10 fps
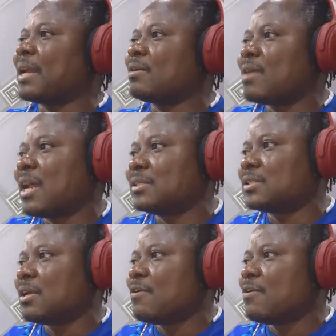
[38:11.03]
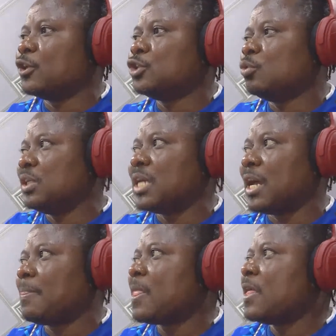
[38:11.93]
grant for doing
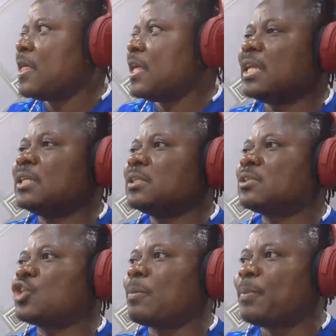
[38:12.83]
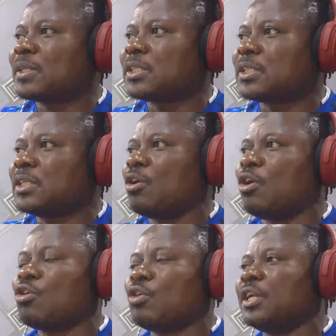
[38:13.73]
that. In supporting
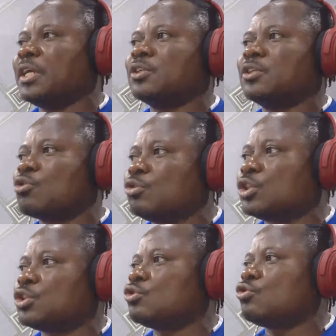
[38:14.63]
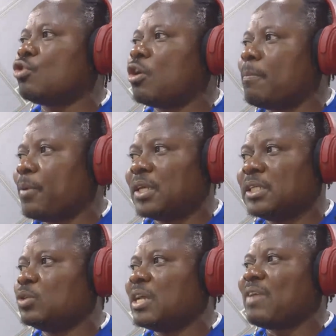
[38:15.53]
or going against coaches, nobody
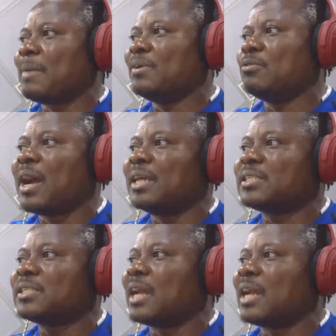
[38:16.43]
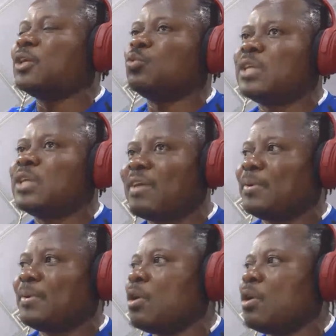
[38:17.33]
would ever be right and nobody would ever
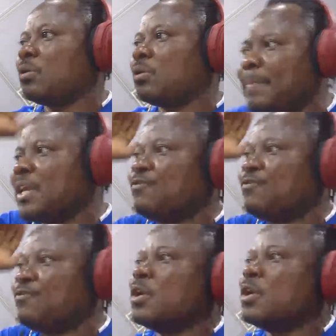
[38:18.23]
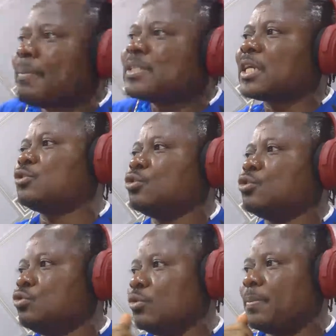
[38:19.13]
be wrong. Let me take it
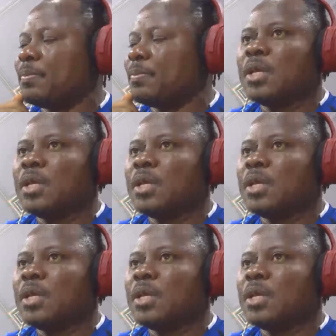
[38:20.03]
to Europe.